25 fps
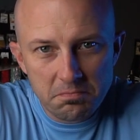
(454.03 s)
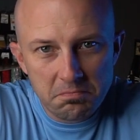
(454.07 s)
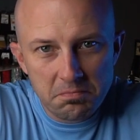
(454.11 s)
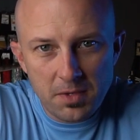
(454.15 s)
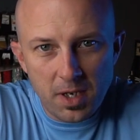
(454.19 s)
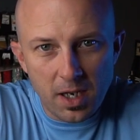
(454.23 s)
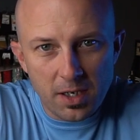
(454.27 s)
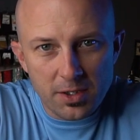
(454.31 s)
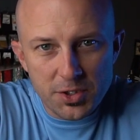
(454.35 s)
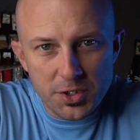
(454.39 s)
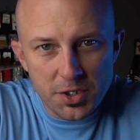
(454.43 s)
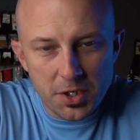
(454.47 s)

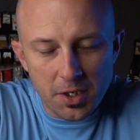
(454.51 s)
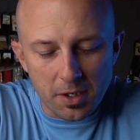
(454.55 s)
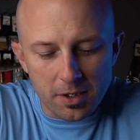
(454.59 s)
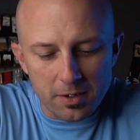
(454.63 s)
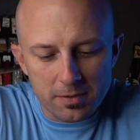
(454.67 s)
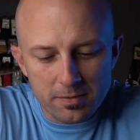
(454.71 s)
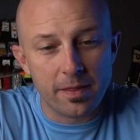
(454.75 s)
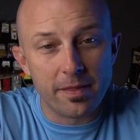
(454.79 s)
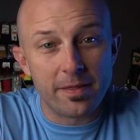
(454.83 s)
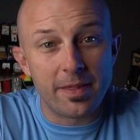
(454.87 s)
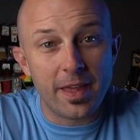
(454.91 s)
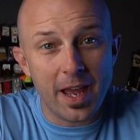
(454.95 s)
Not
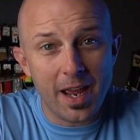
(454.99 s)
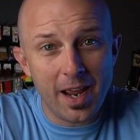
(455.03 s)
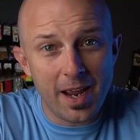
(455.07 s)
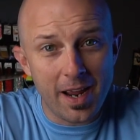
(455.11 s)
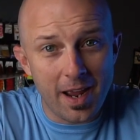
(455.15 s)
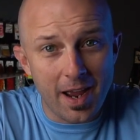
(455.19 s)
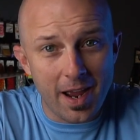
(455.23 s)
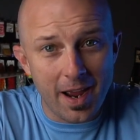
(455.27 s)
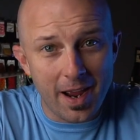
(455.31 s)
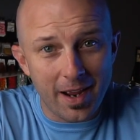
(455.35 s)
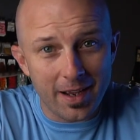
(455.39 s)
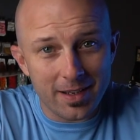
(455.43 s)
sure.
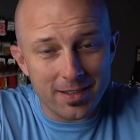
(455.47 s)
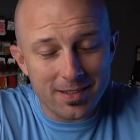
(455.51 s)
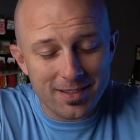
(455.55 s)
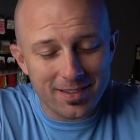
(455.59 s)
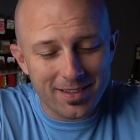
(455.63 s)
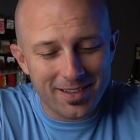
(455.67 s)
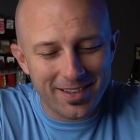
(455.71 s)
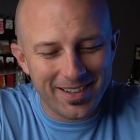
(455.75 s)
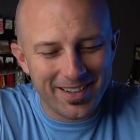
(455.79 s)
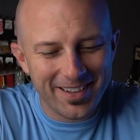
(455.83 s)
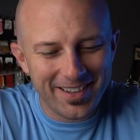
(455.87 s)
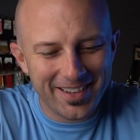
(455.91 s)
They
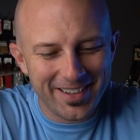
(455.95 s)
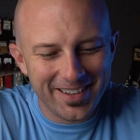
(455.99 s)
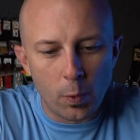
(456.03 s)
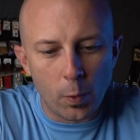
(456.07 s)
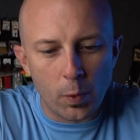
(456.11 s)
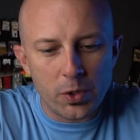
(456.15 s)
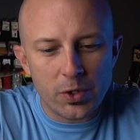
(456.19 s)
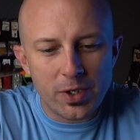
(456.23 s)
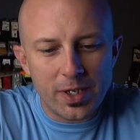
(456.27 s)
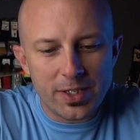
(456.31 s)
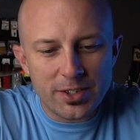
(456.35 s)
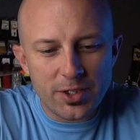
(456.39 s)
ask,
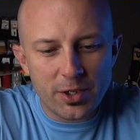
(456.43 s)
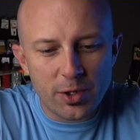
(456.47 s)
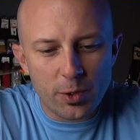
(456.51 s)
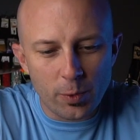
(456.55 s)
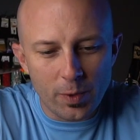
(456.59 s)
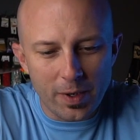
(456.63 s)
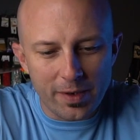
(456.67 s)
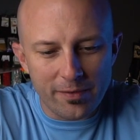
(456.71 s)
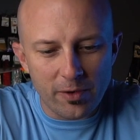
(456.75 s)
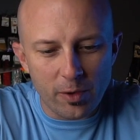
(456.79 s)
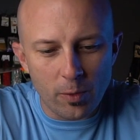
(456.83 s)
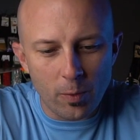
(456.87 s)
when you get to the
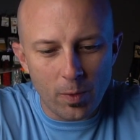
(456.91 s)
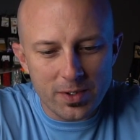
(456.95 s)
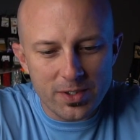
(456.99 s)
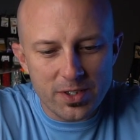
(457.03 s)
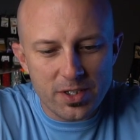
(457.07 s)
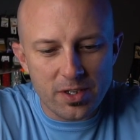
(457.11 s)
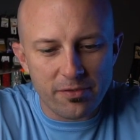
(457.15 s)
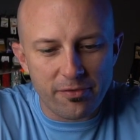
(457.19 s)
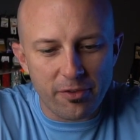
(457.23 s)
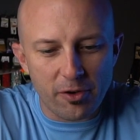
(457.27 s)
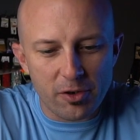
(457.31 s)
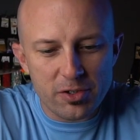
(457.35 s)
river, what's
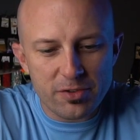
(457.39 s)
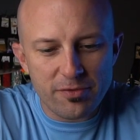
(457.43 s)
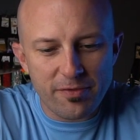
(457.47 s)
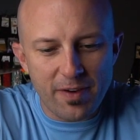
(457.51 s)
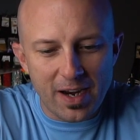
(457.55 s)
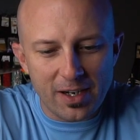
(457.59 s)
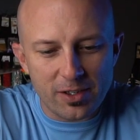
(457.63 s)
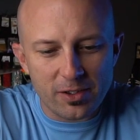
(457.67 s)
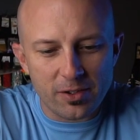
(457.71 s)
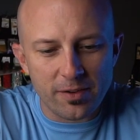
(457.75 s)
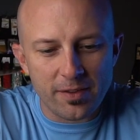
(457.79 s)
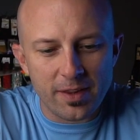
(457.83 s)
the first
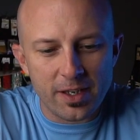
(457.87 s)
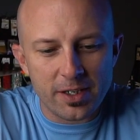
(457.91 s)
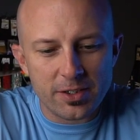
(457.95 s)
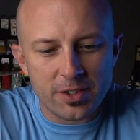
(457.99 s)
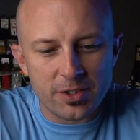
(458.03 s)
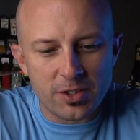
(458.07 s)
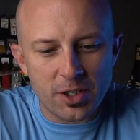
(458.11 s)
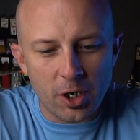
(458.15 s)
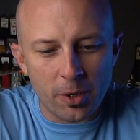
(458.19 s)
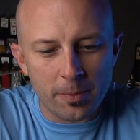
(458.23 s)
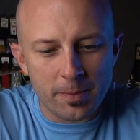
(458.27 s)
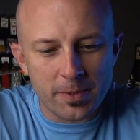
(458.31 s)
factor that
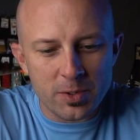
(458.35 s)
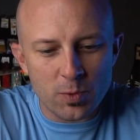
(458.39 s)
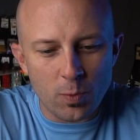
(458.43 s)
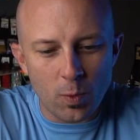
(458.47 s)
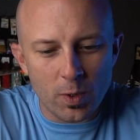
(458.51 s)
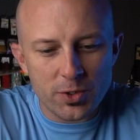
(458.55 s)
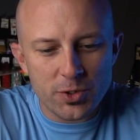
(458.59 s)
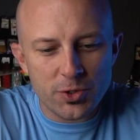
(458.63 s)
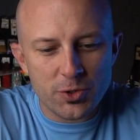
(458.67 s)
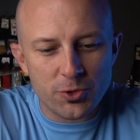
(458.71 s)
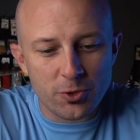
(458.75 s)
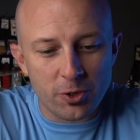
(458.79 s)
determines
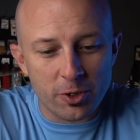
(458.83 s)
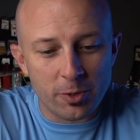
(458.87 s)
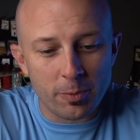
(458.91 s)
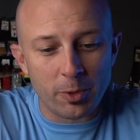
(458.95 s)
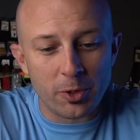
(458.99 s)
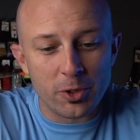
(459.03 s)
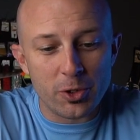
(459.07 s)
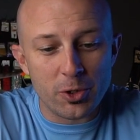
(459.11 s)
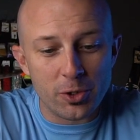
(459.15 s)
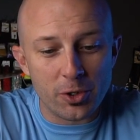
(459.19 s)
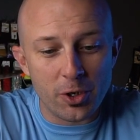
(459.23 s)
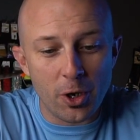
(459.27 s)
what streamer
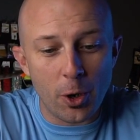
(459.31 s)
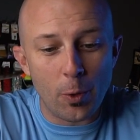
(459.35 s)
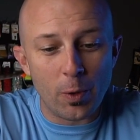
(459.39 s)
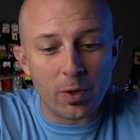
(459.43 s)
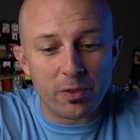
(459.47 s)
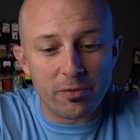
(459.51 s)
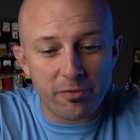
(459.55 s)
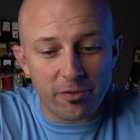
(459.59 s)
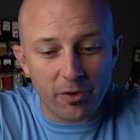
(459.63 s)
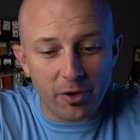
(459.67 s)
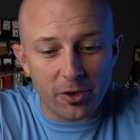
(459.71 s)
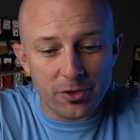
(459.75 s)
you go
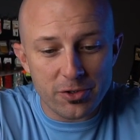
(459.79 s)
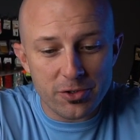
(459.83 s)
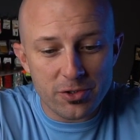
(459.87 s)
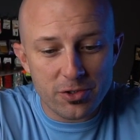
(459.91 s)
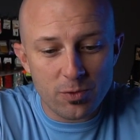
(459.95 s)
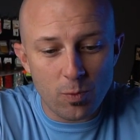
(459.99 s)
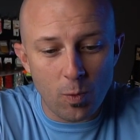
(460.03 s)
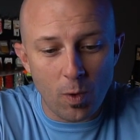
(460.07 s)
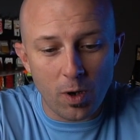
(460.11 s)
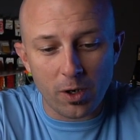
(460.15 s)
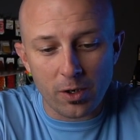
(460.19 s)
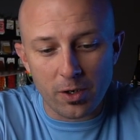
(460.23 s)
with
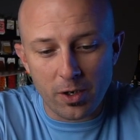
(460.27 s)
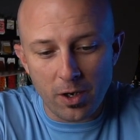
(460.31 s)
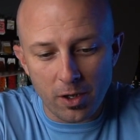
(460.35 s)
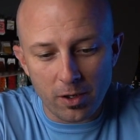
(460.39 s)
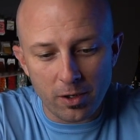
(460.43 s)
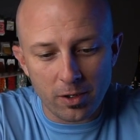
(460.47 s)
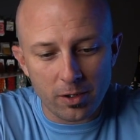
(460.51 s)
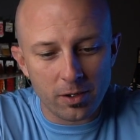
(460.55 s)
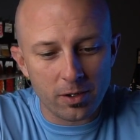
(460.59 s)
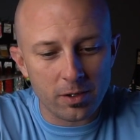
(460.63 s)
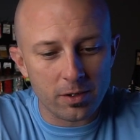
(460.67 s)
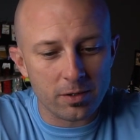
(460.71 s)
first?
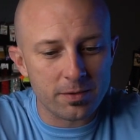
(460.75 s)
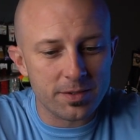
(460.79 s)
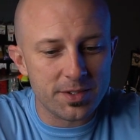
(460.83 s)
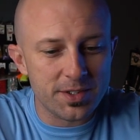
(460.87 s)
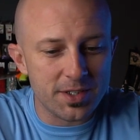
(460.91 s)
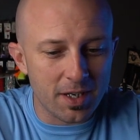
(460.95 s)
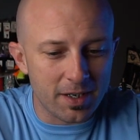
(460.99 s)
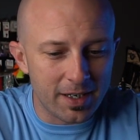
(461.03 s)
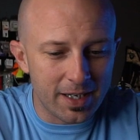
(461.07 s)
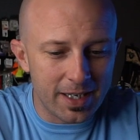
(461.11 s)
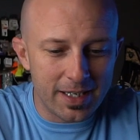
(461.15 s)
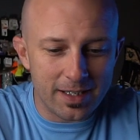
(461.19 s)
Watercolor,
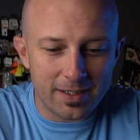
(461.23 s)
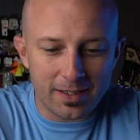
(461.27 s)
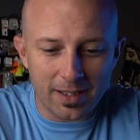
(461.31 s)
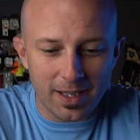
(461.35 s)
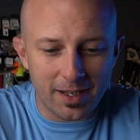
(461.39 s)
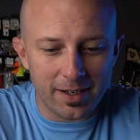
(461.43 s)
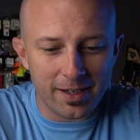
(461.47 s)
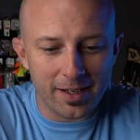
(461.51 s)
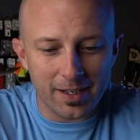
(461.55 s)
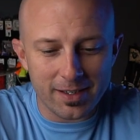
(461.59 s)
sunny, cloudy,